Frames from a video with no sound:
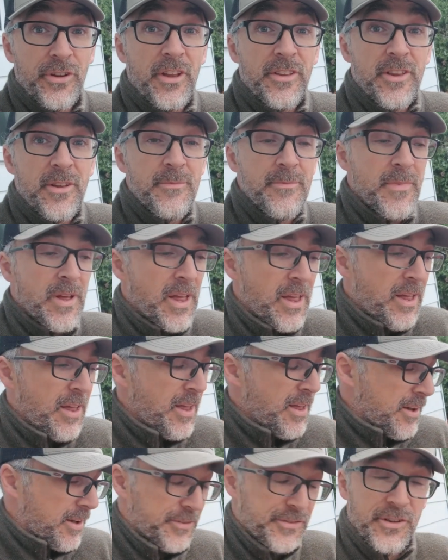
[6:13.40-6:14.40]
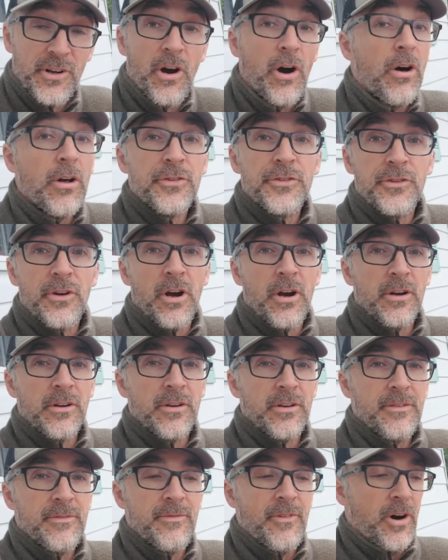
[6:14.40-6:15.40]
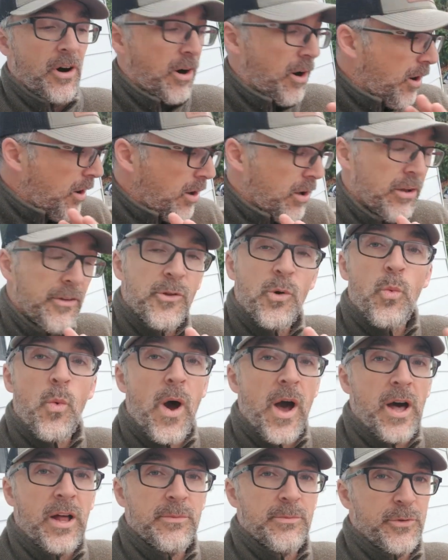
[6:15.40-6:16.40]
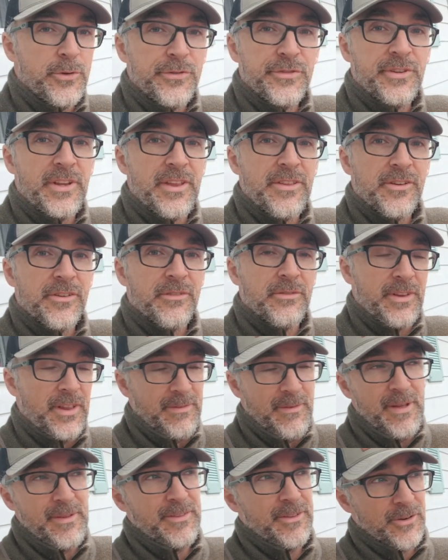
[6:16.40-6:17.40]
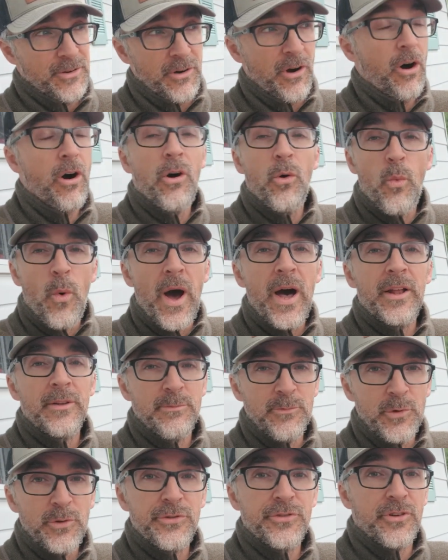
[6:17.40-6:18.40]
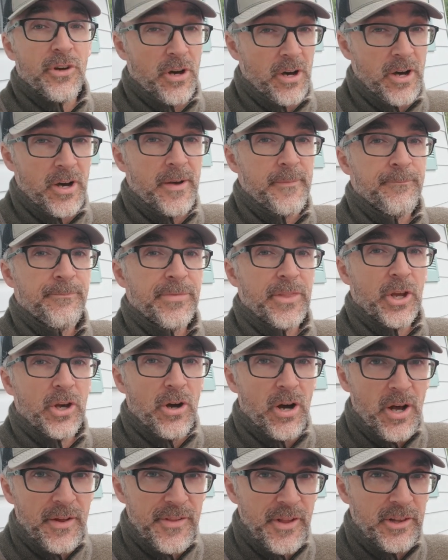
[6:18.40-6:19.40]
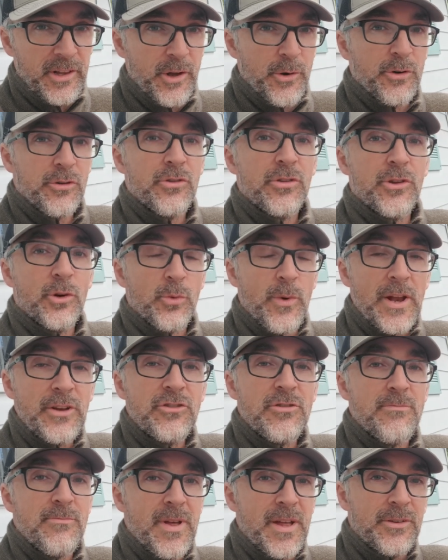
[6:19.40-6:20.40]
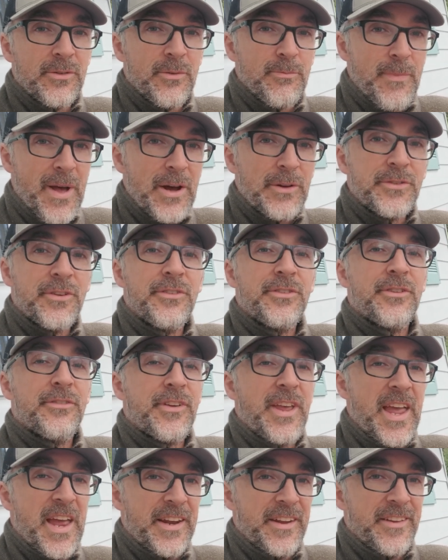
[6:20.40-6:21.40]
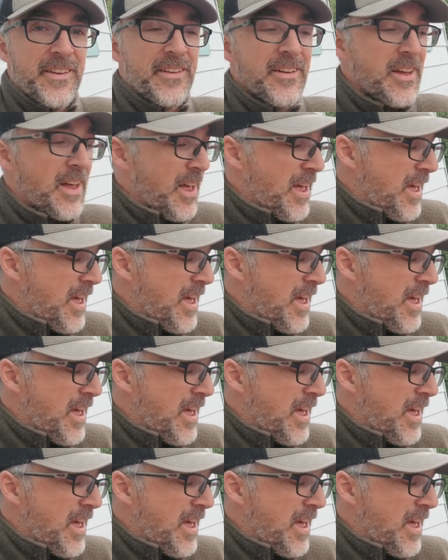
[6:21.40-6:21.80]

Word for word: on them because they're all scarred. All the wild moose leather, I mean, they're all wild moose caught. They're caught in the the Laurentian Mountains of Canada,